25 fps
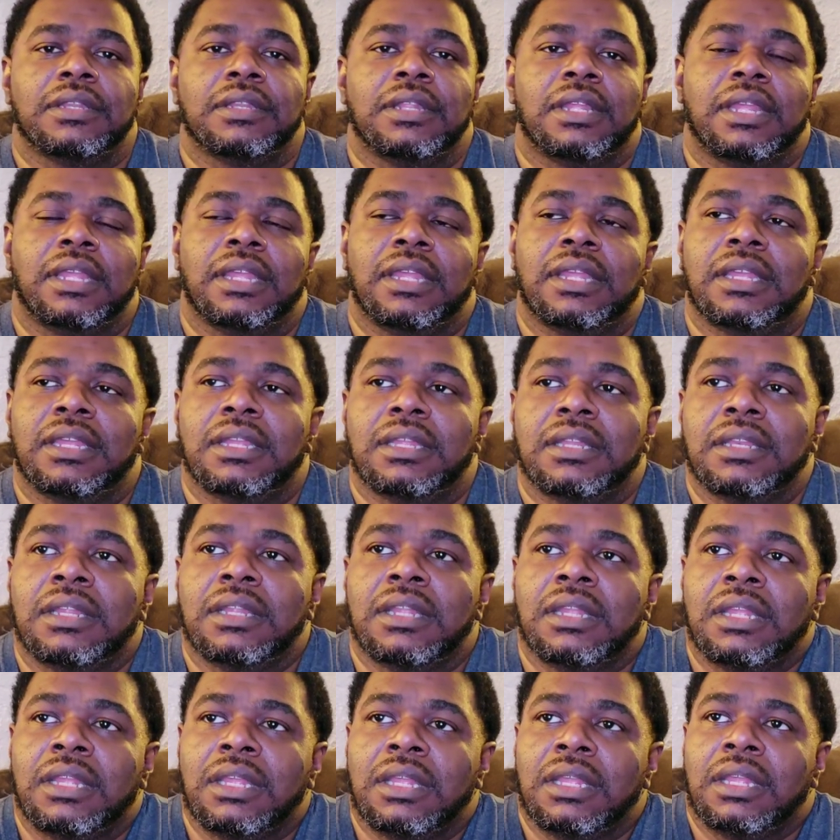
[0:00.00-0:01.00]
And
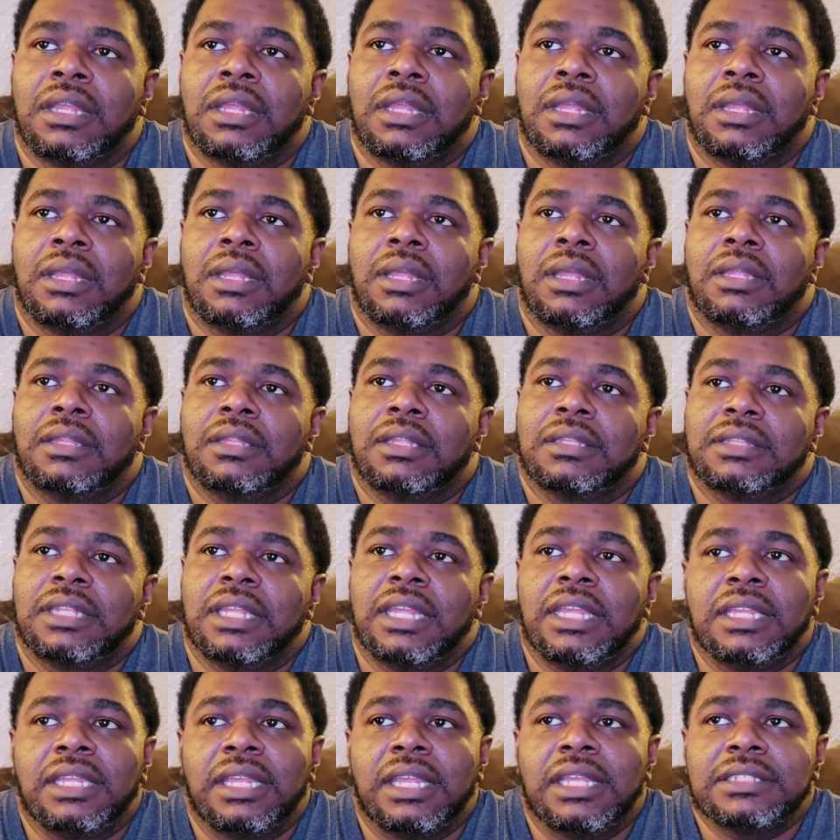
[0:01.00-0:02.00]
the
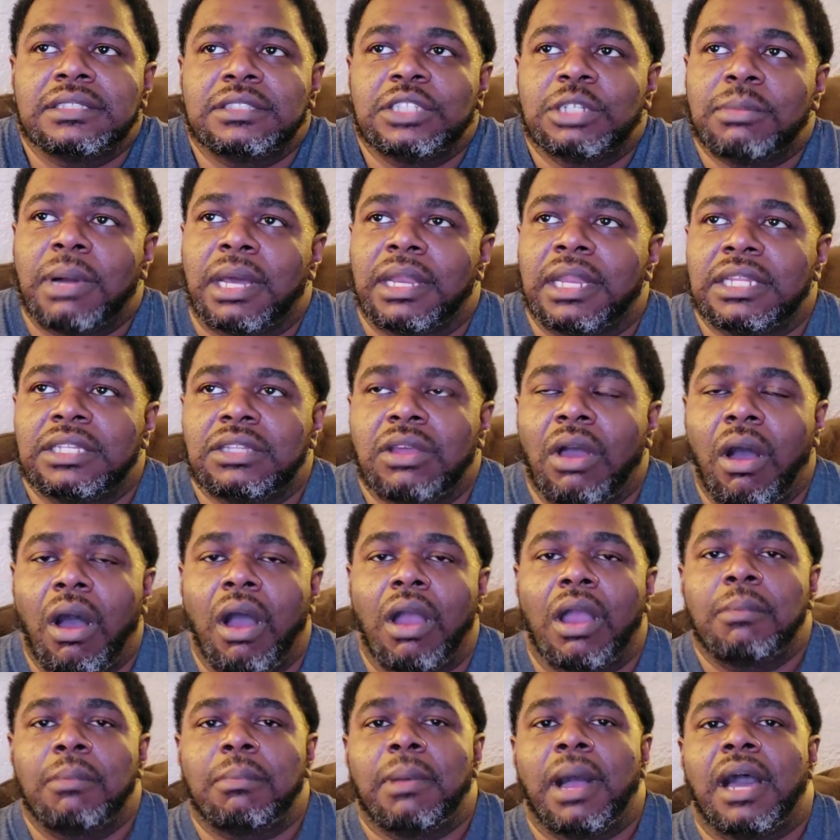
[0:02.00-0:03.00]
thing is, nobody
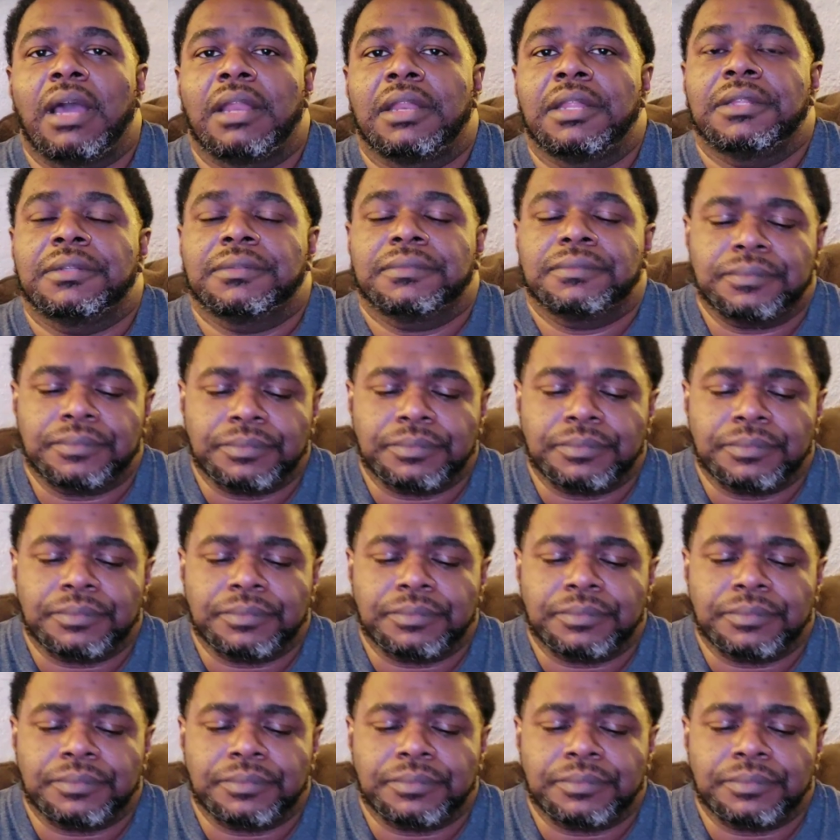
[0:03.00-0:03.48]
talk about it.